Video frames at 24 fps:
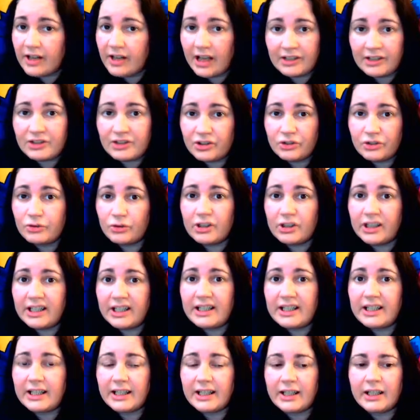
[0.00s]
I just don't
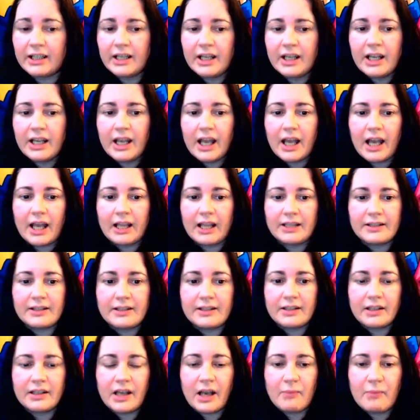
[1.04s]
like it,
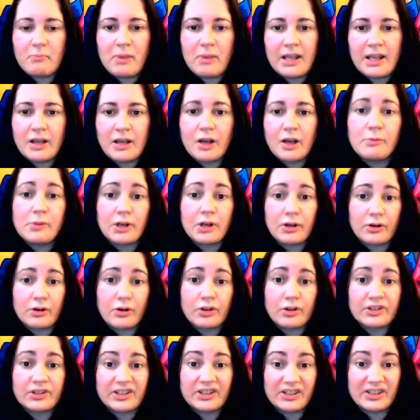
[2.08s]
and I might come
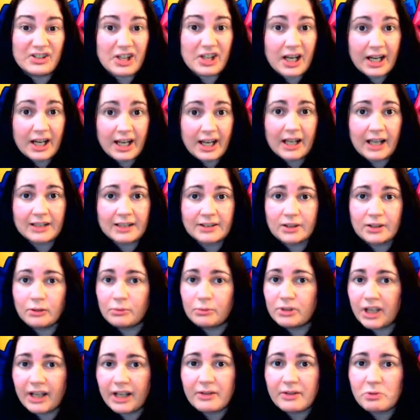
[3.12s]
across as a jackass
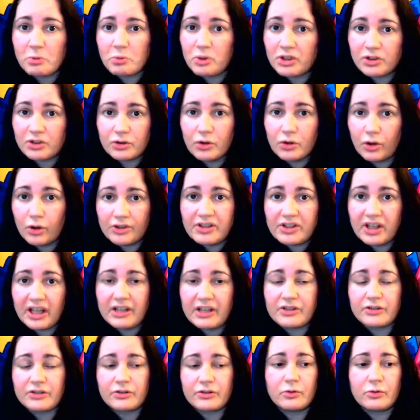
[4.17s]
sometimes, but it's not
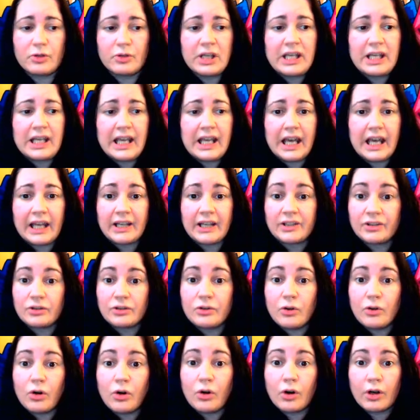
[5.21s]
intentional and it's
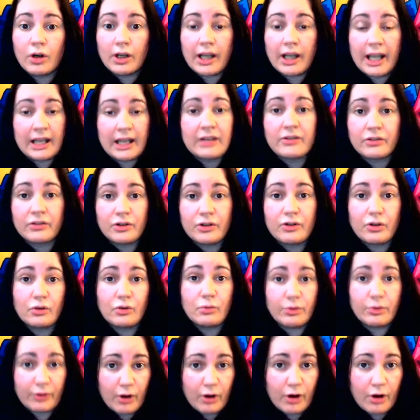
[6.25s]
not anything to
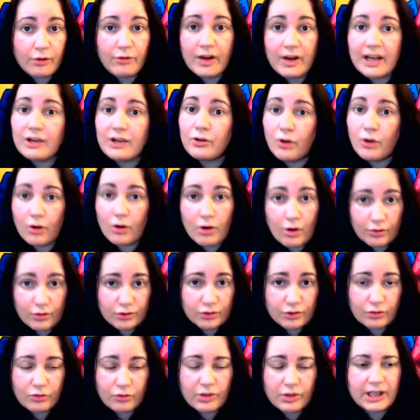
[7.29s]
do with her writing or her
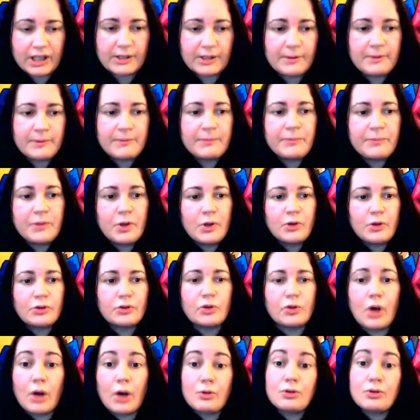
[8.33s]
story.
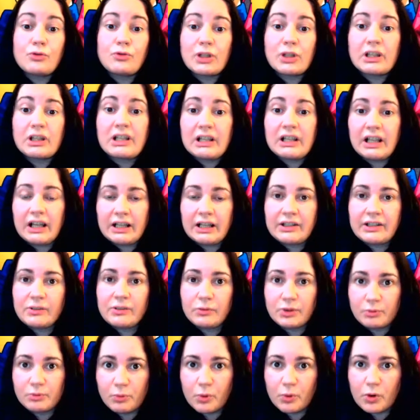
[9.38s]
So I was really glad that
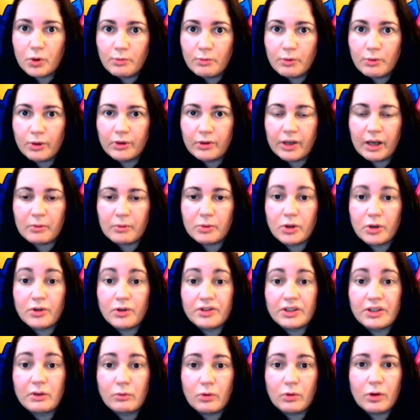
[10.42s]
we spoke about that,
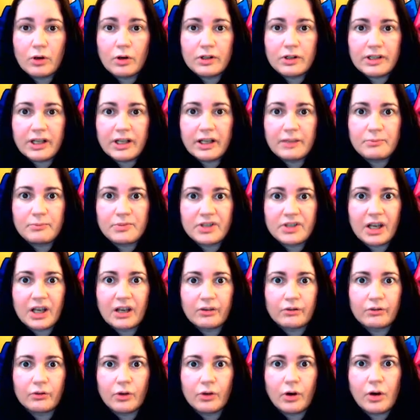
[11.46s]
because there were times that I
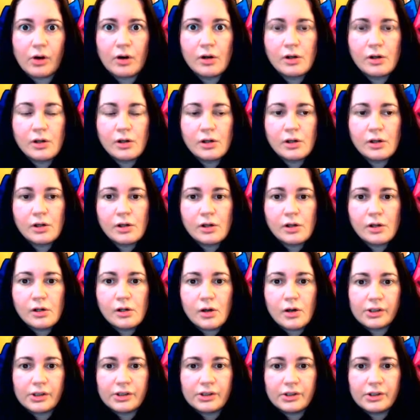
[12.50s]
thought, oh,